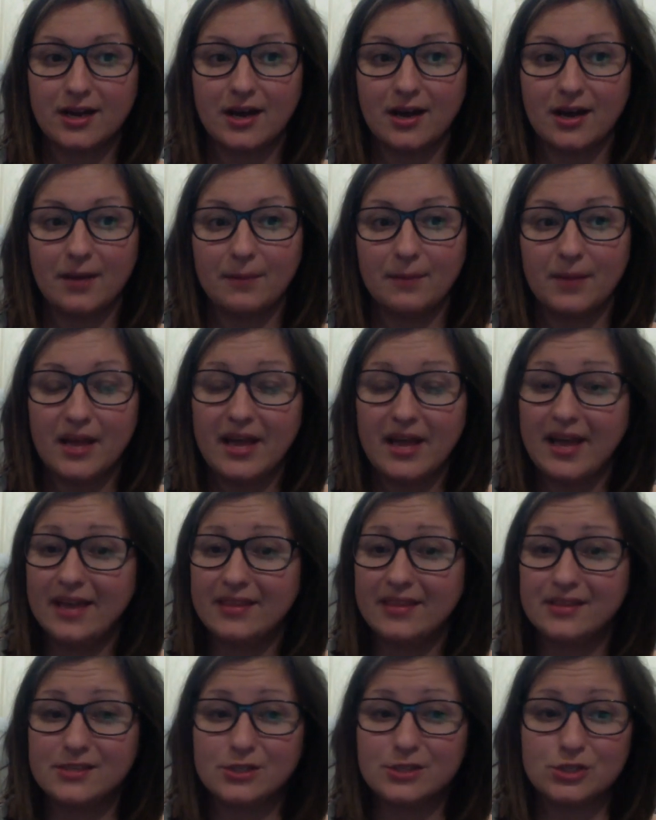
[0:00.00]
And
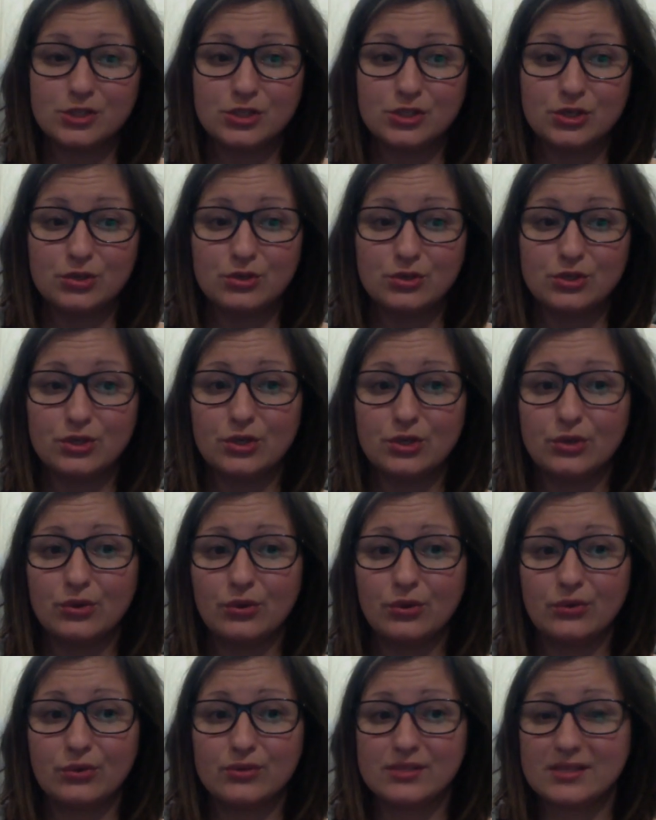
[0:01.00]
this is due
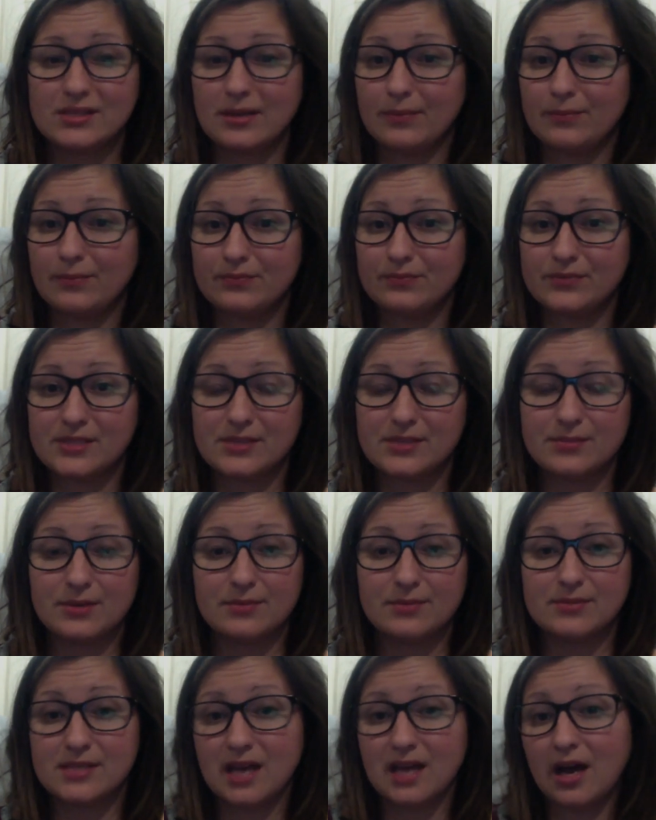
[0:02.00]
to some
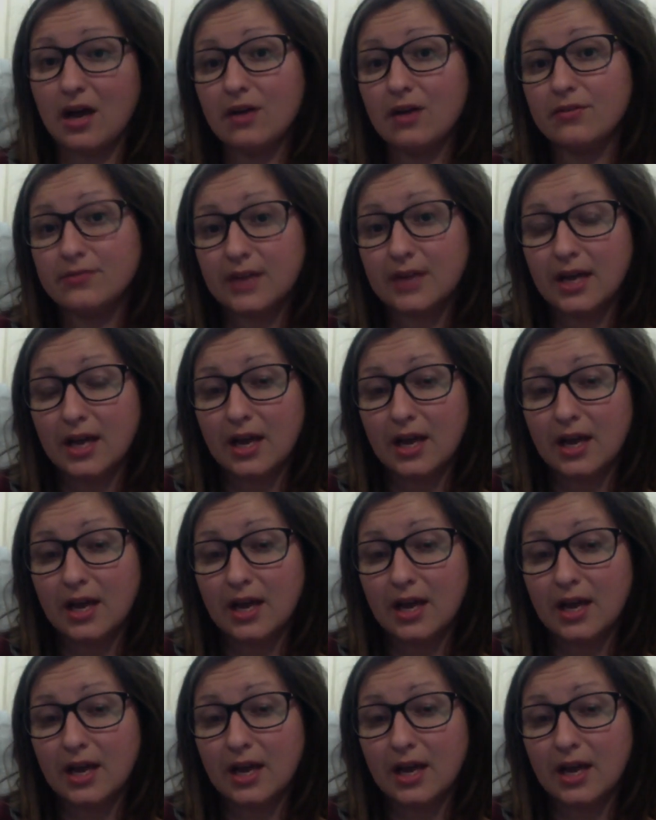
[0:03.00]
symptoms of